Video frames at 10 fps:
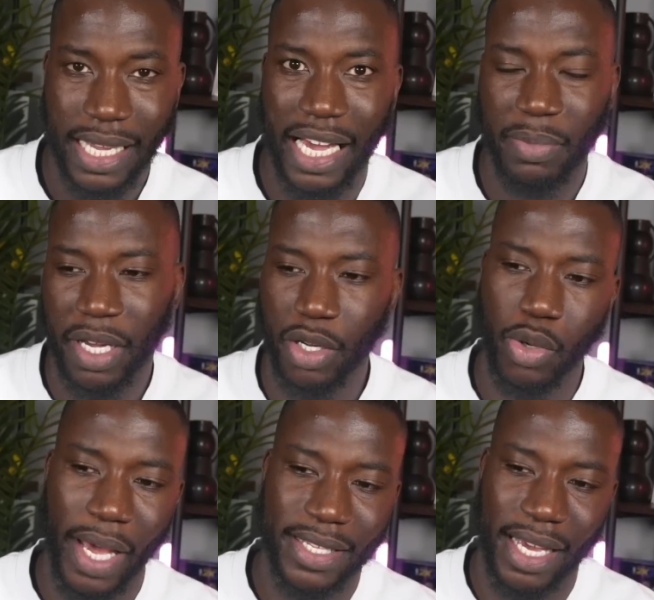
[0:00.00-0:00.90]
Sidemen, who
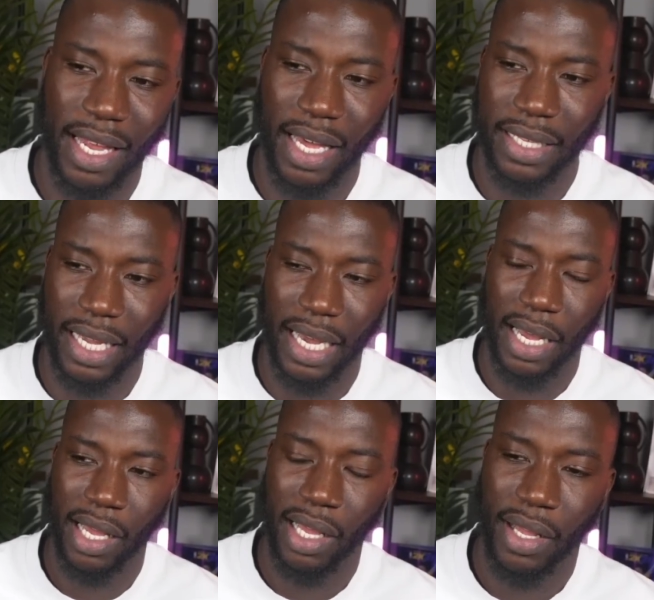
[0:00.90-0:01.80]
has hair like
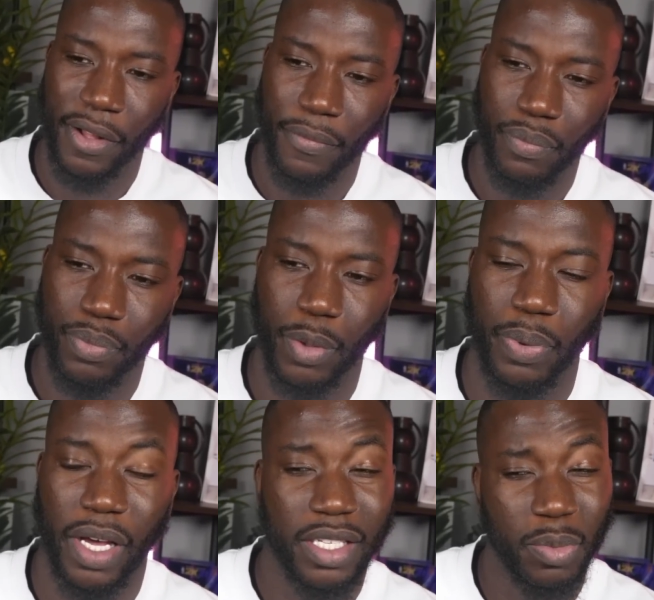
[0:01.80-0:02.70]
that? The
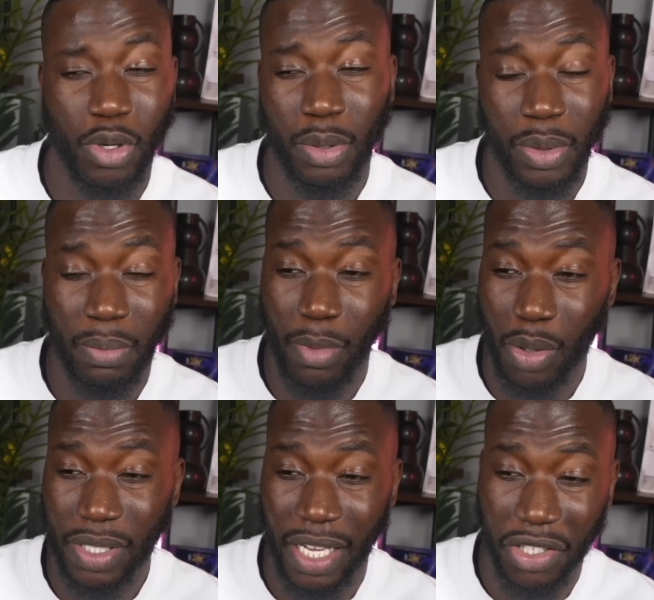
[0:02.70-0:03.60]
person probably with the
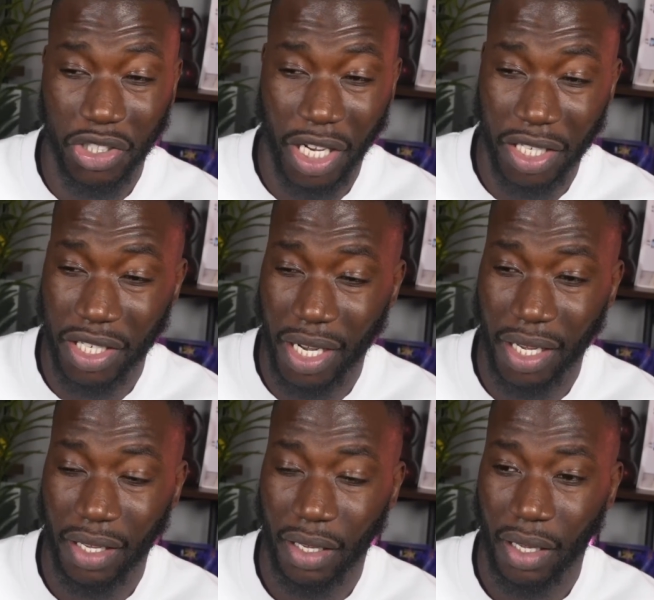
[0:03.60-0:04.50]
most hair is
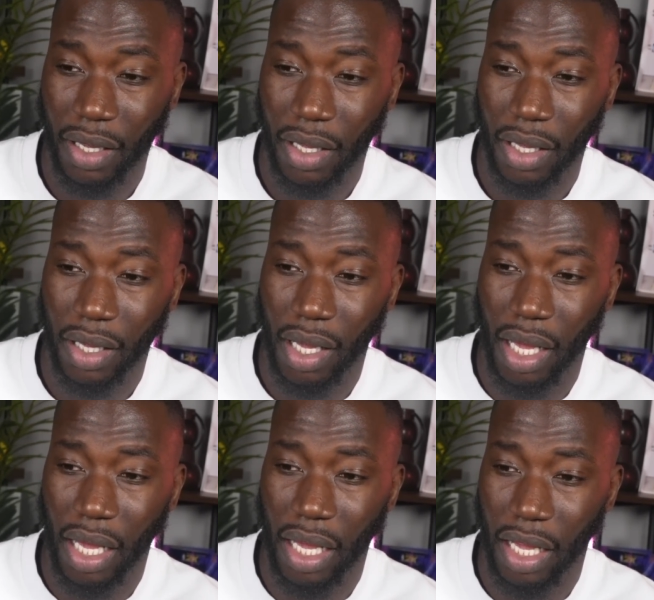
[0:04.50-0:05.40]
JJ.
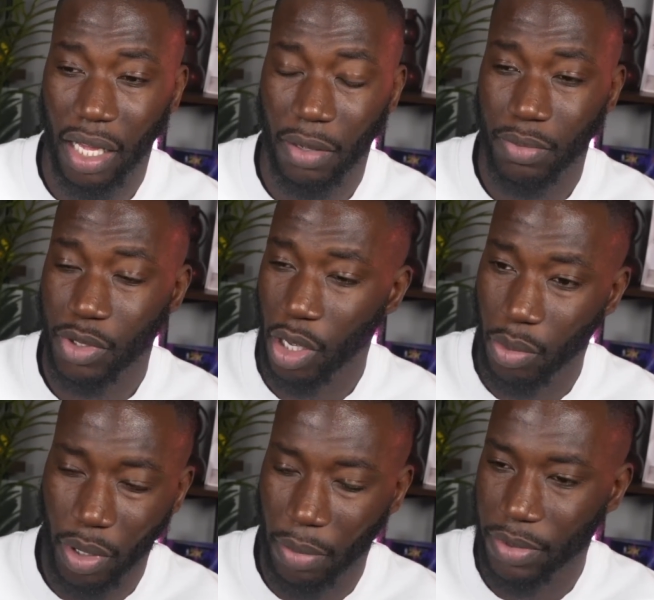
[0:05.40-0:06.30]

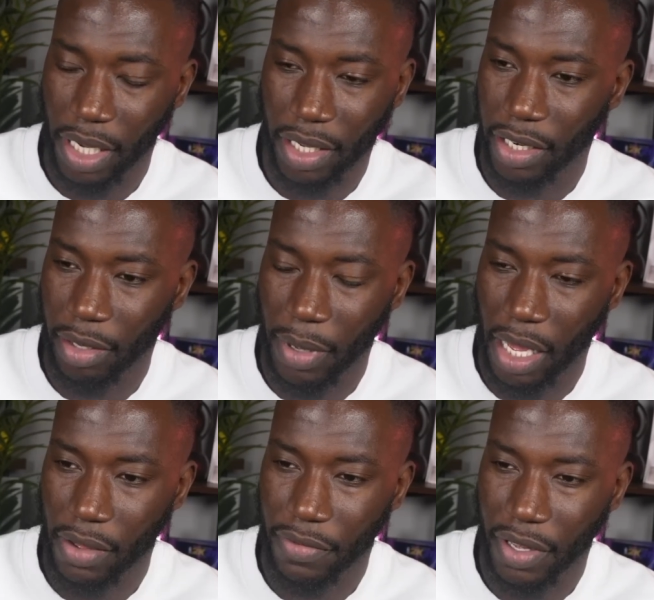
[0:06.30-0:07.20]
So I'm taking him out of